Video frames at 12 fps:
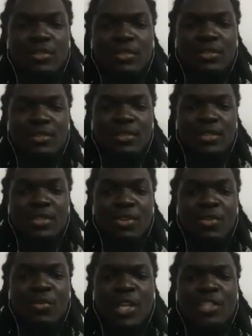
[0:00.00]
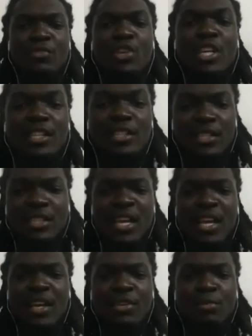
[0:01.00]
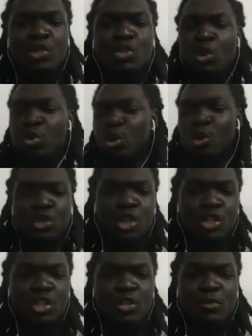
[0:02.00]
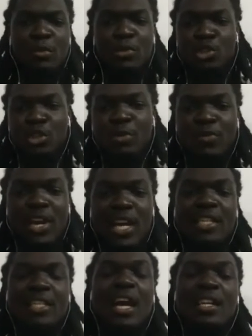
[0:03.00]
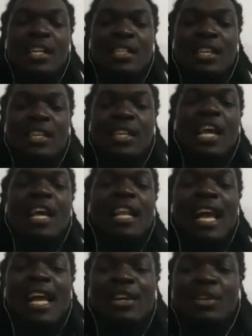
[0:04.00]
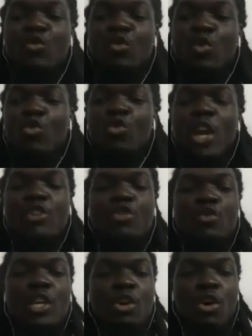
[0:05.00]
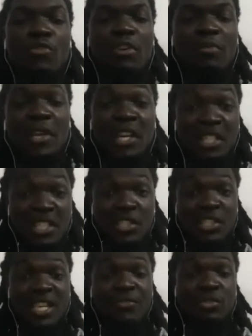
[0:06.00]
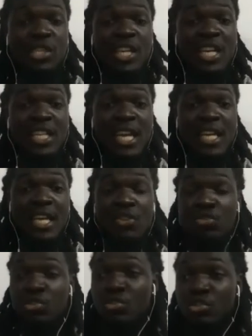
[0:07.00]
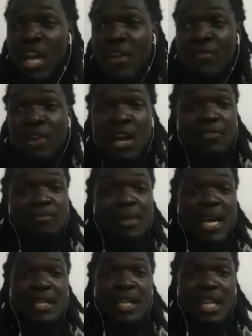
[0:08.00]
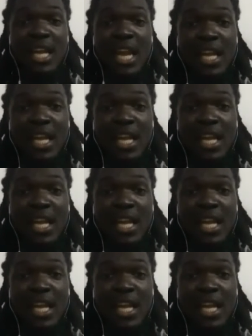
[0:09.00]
What's the reason? Miss, don't say anything to me. Miss, just provide it. You understand? Like, where do we go from here? Is it safe to say that I can just drive off by declining?